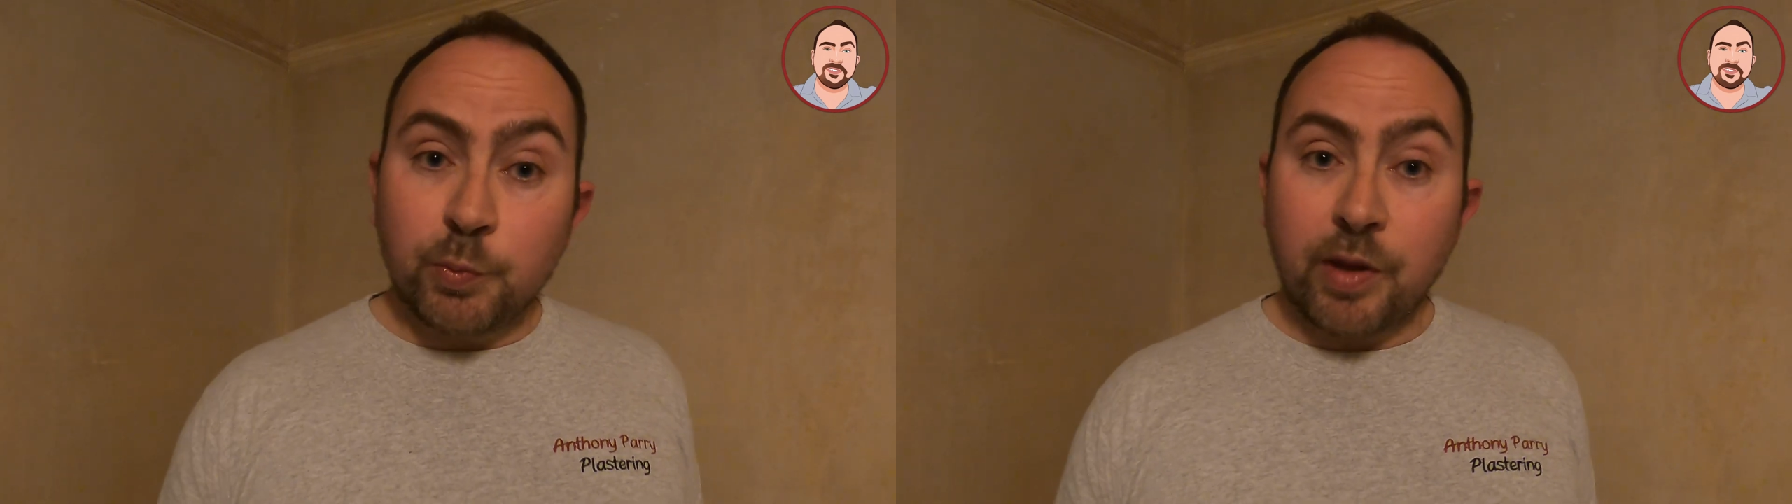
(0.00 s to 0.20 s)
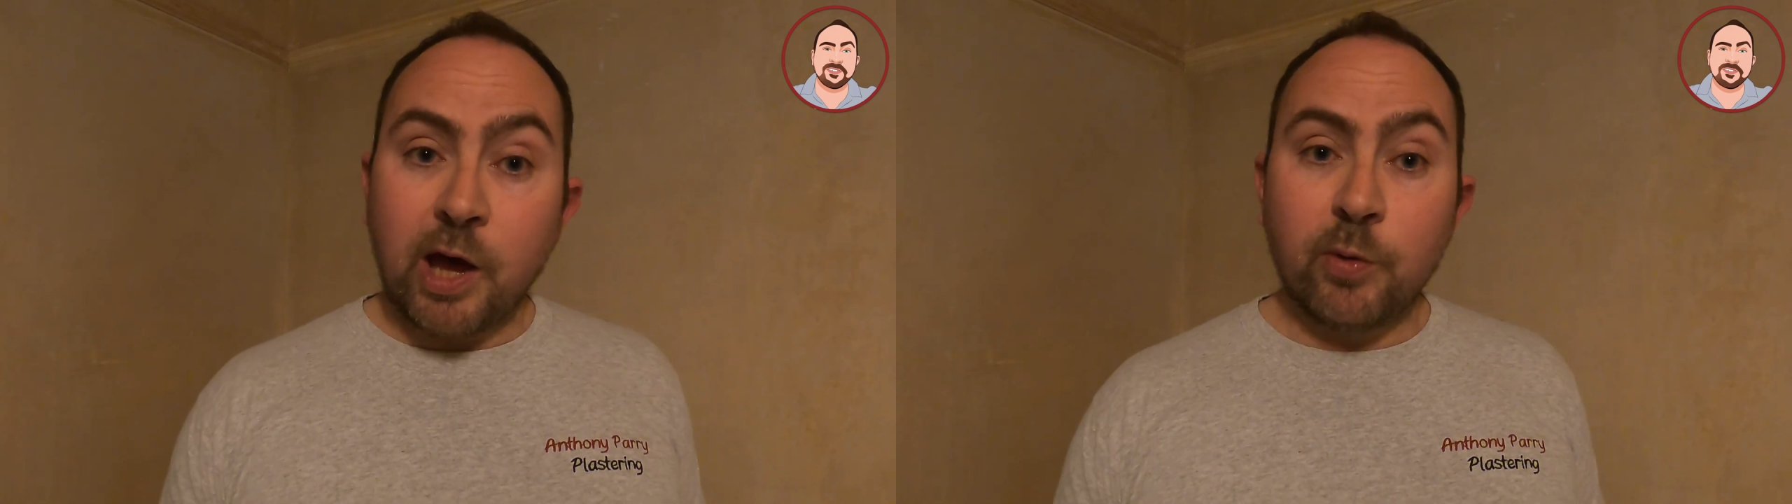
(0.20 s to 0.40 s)

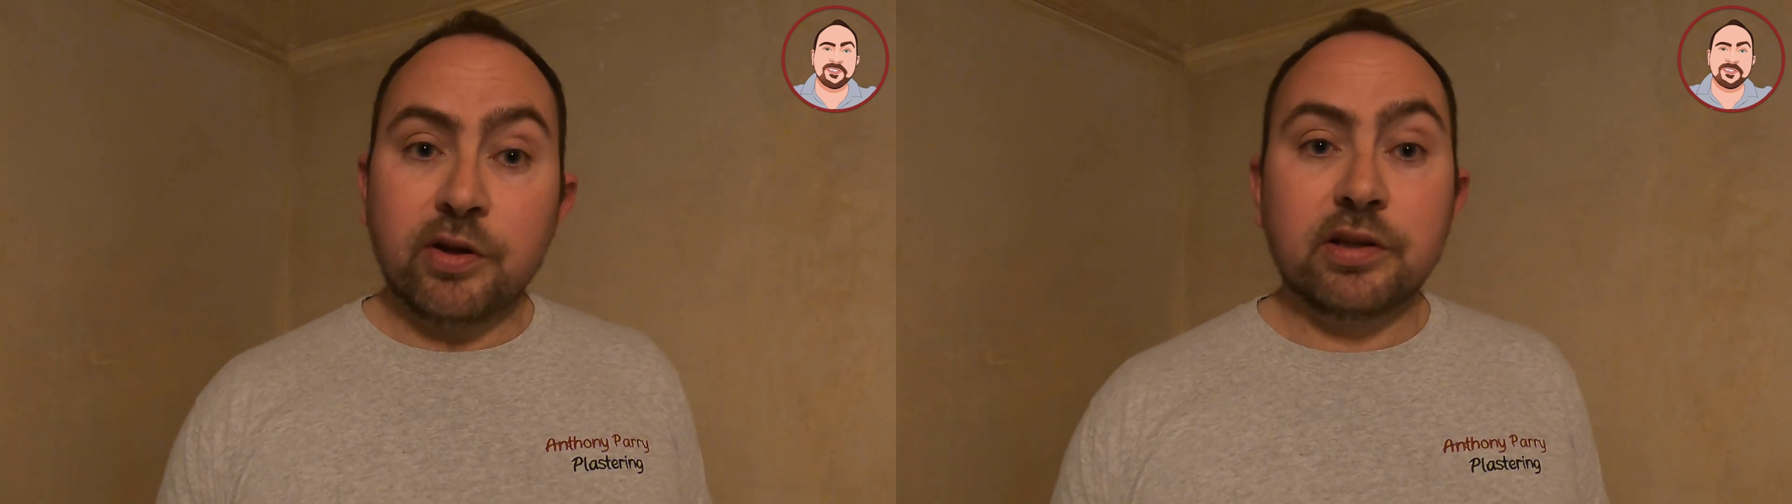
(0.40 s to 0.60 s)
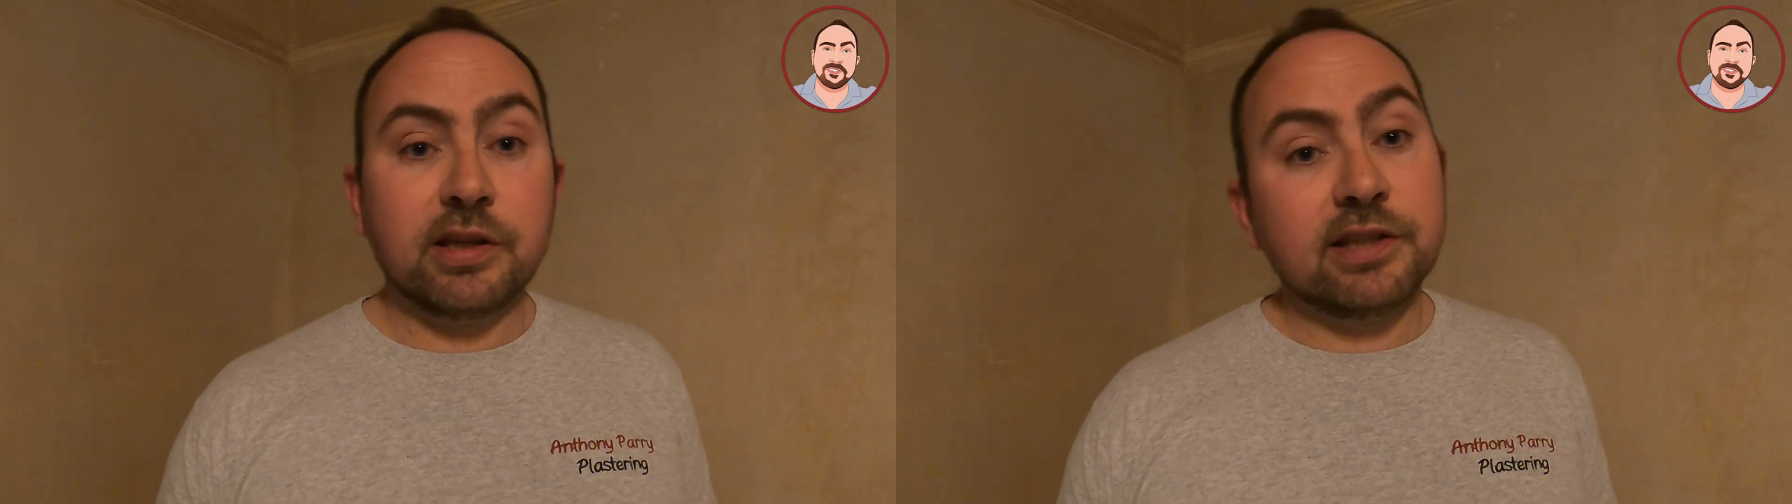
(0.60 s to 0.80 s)

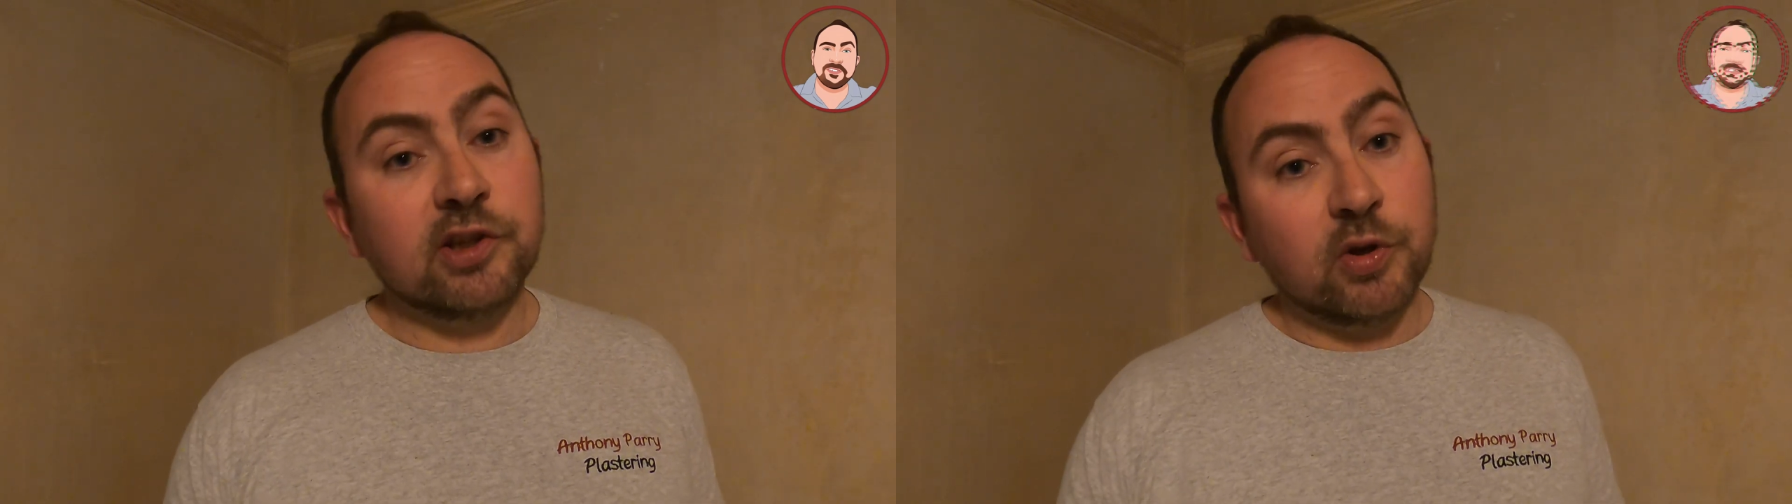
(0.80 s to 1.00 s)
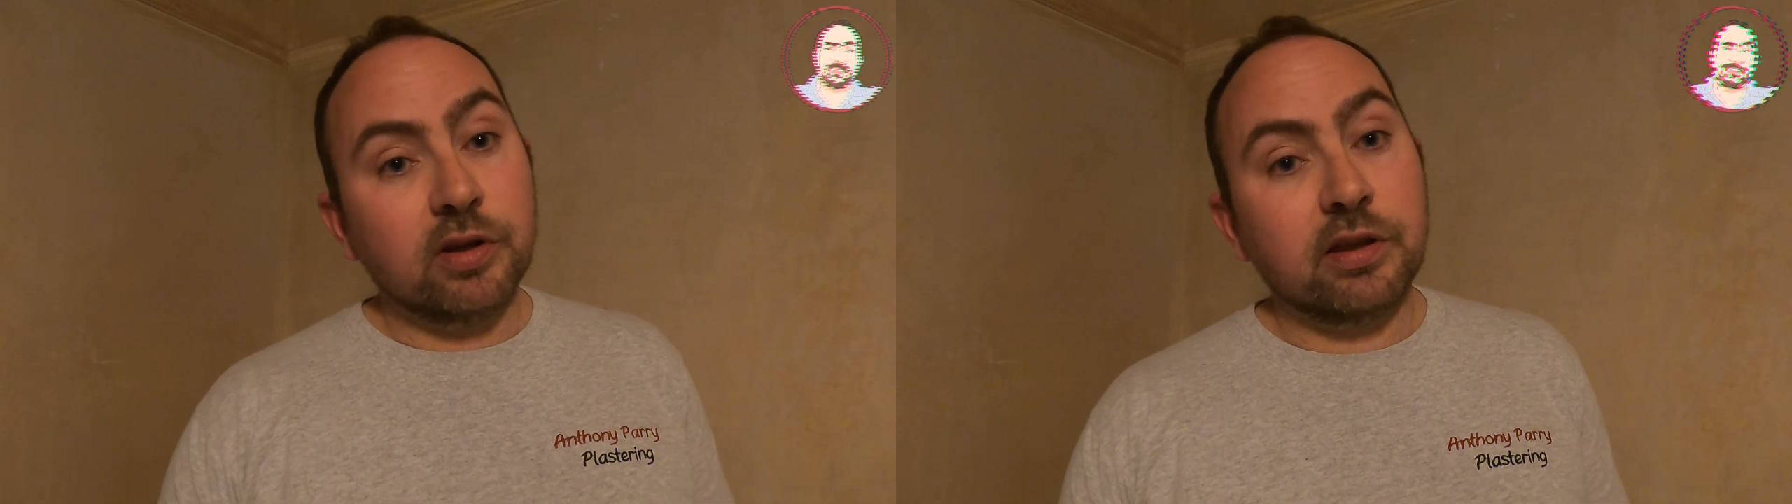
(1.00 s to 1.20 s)
powered is a
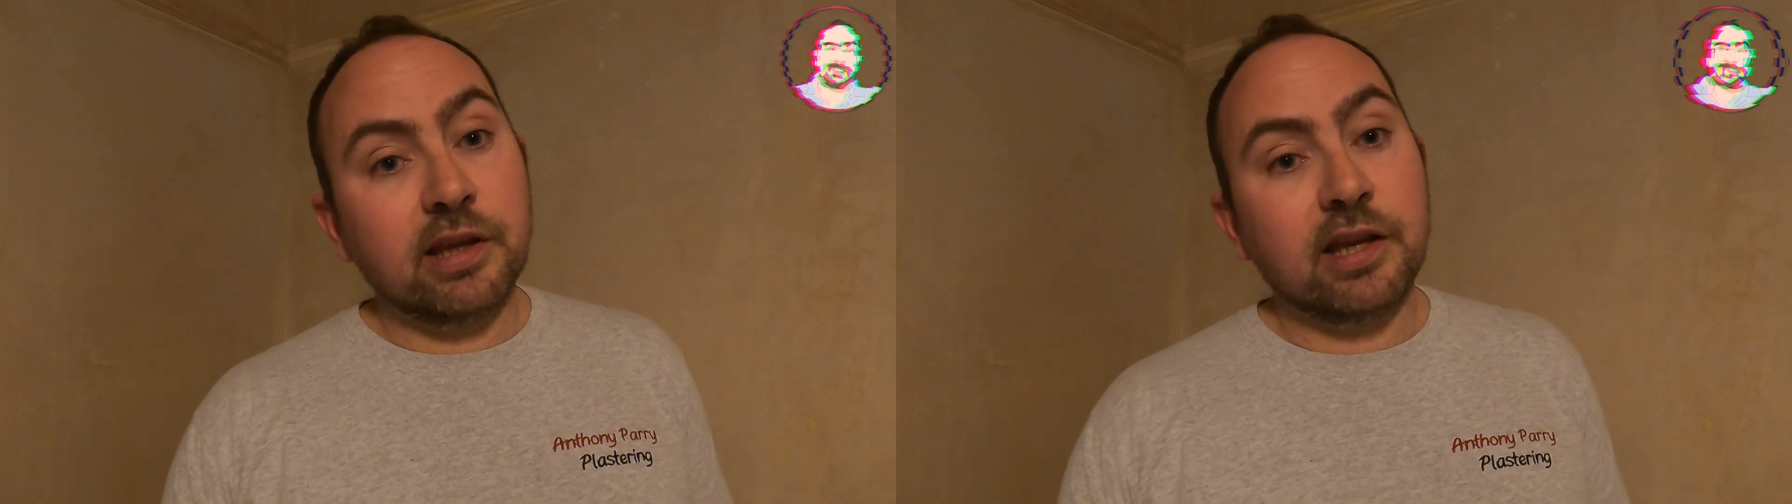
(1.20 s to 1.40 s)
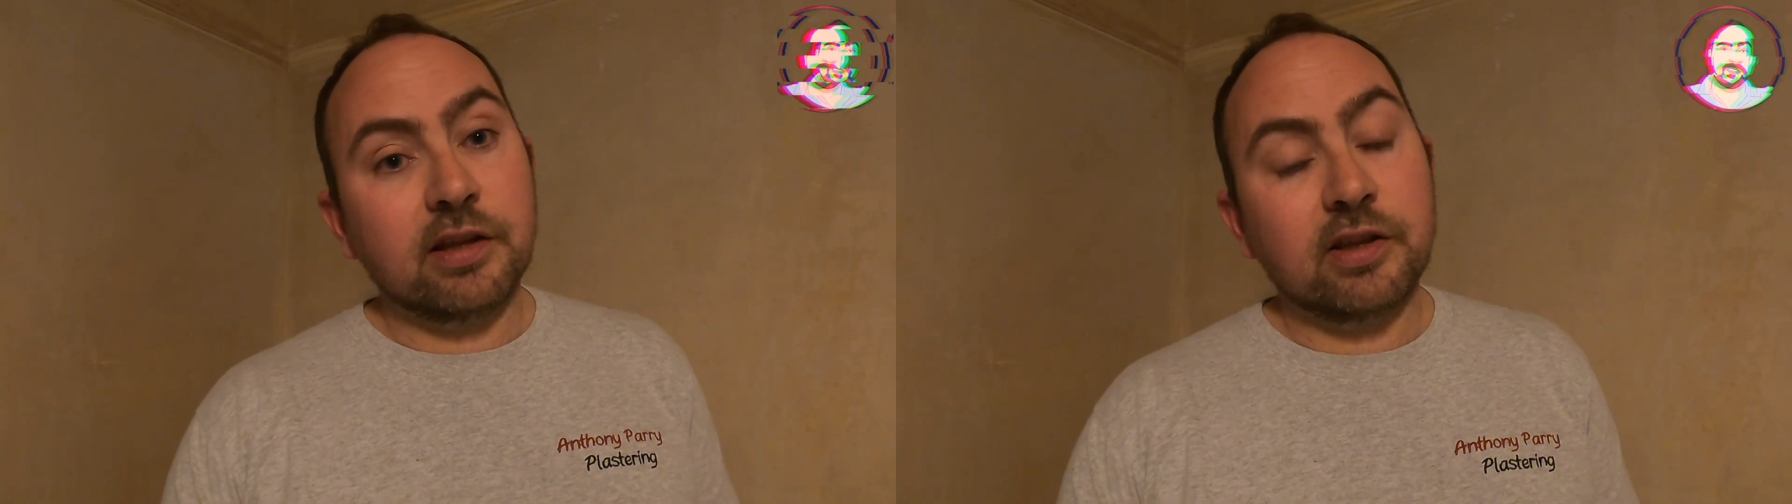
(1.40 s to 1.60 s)
good thing,